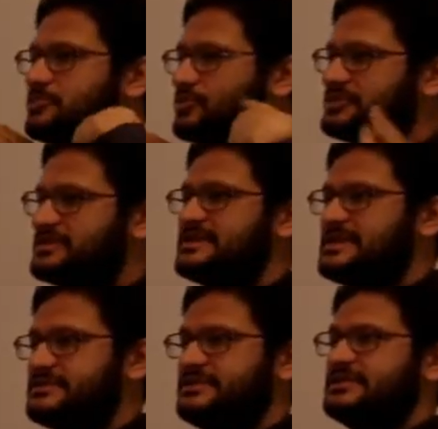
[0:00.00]

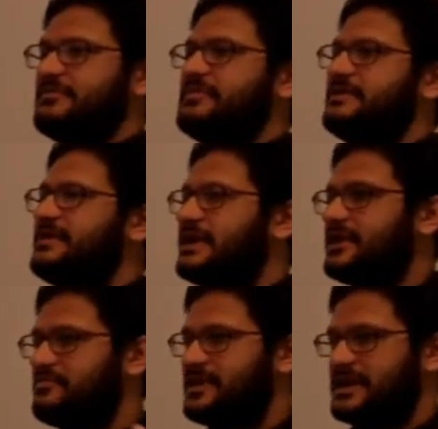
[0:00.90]
processes which have been
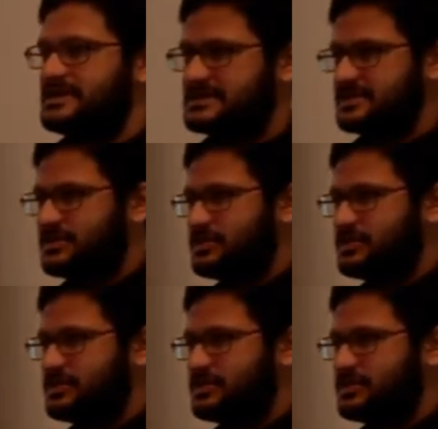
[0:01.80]
taking place,